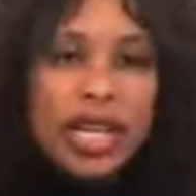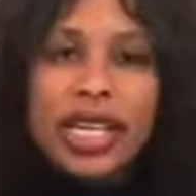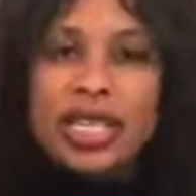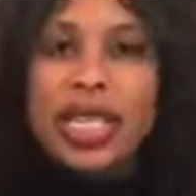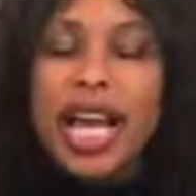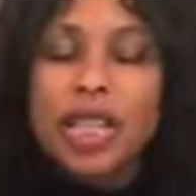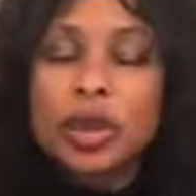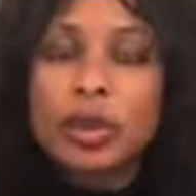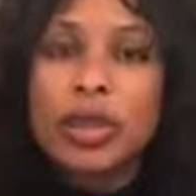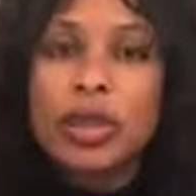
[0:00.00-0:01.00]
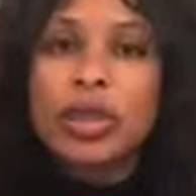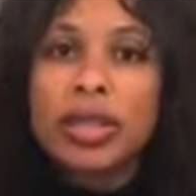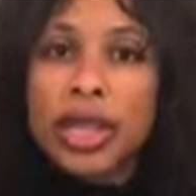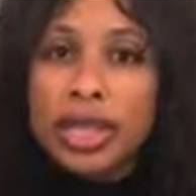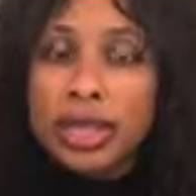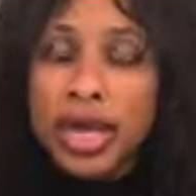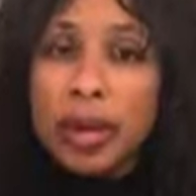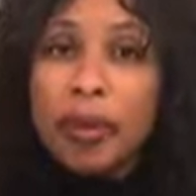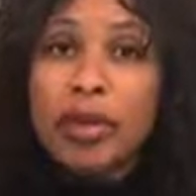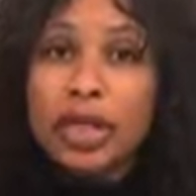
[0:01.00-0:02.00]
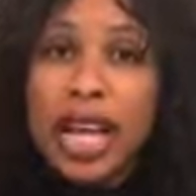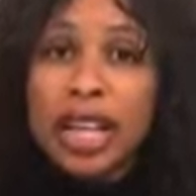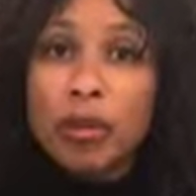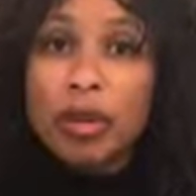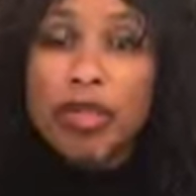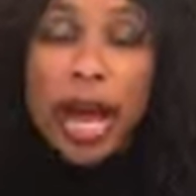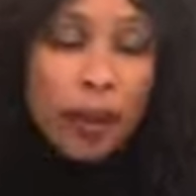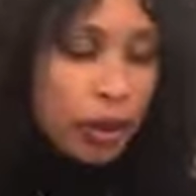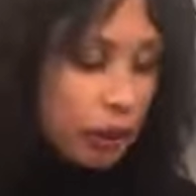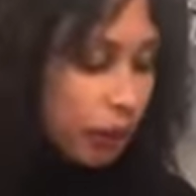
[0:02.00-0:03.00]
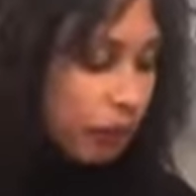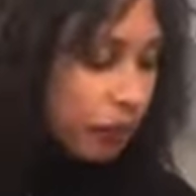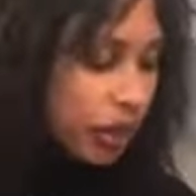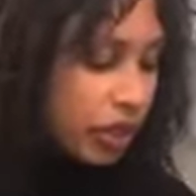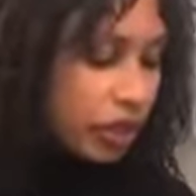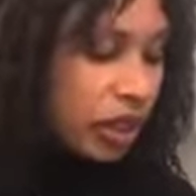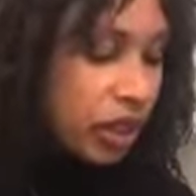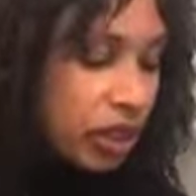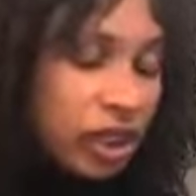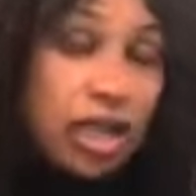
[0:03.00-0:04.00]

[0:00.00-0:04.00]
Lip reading: is an actual example of soluble fiber, such as